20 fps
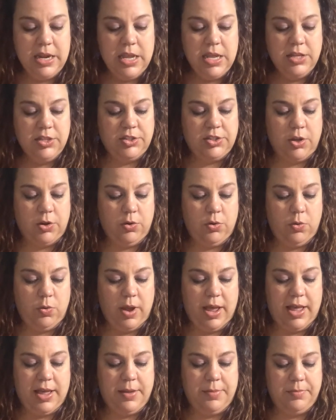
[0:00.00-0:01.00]
So
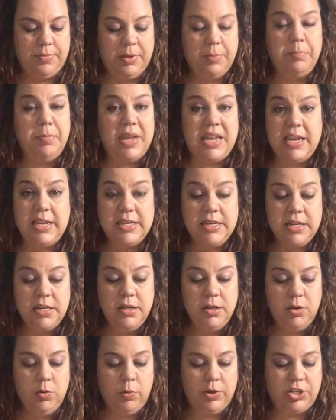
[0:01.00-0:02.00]
mean,
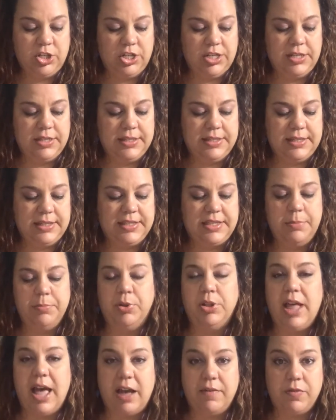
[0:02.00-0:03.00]
which is the
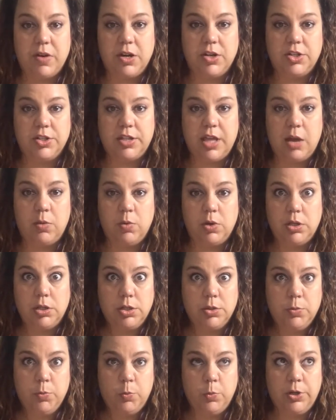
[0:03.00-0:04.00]
simple average that
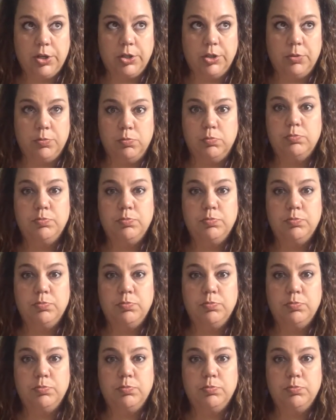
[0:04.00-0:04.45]
we're